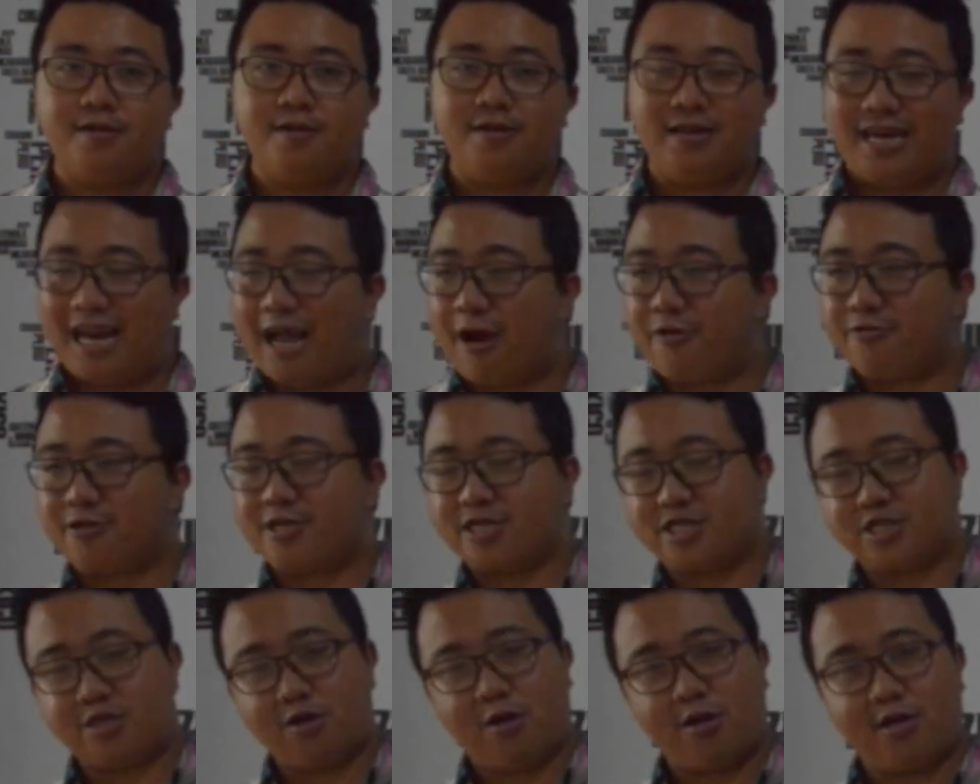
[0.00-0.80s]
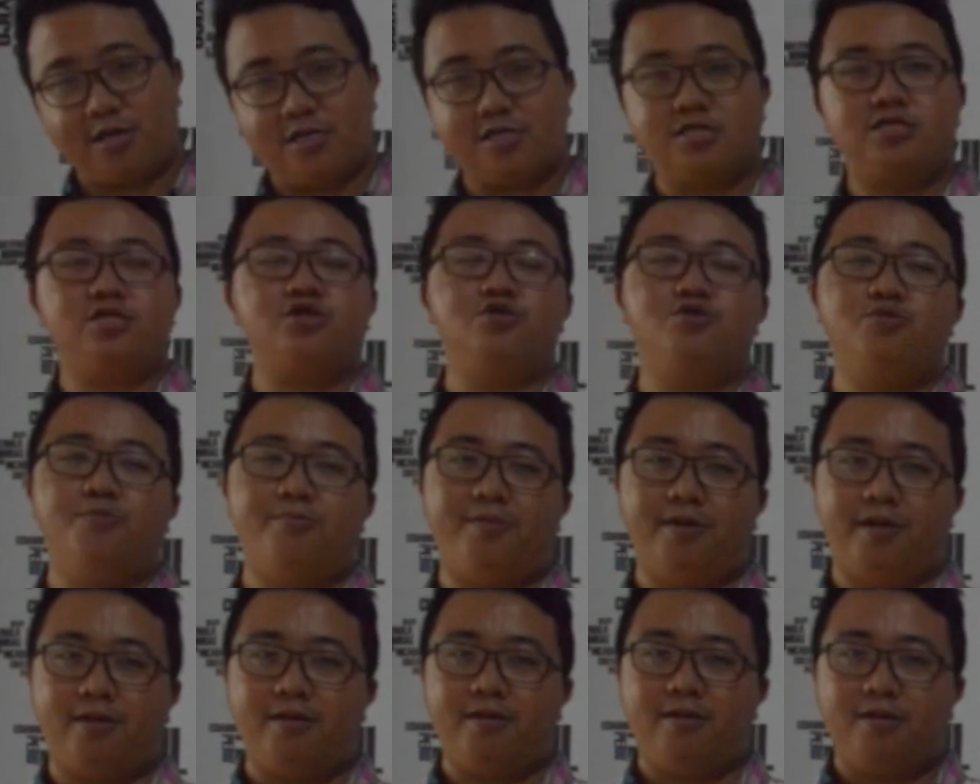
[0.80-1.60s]
Now they're starting to,
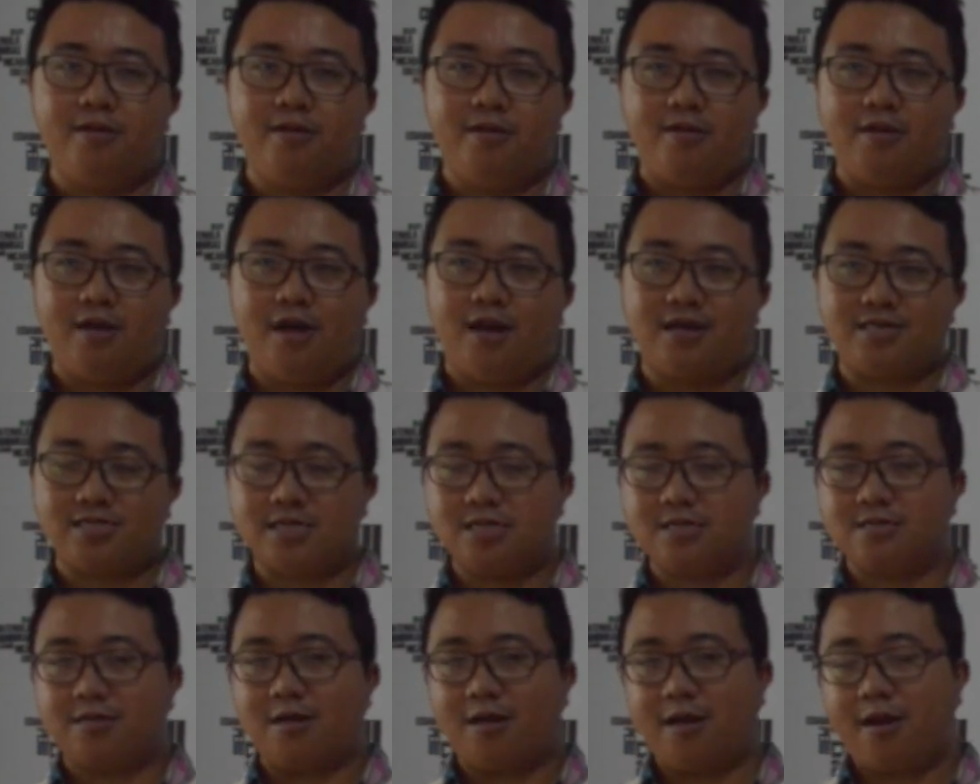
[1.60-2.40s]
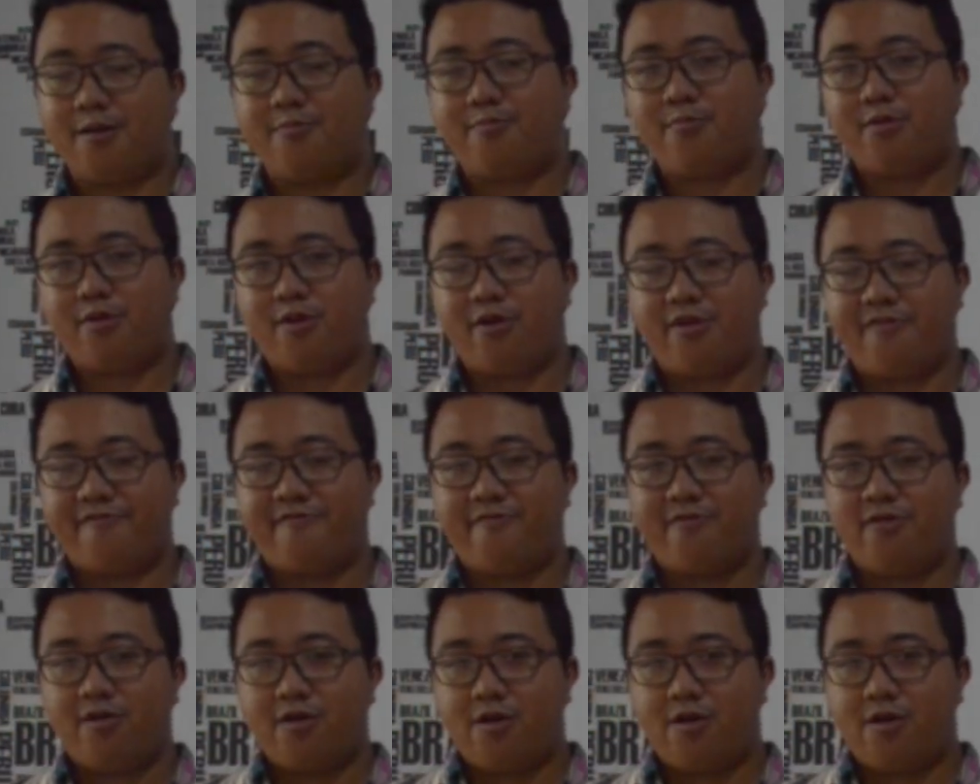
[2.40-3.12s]
but I still the number of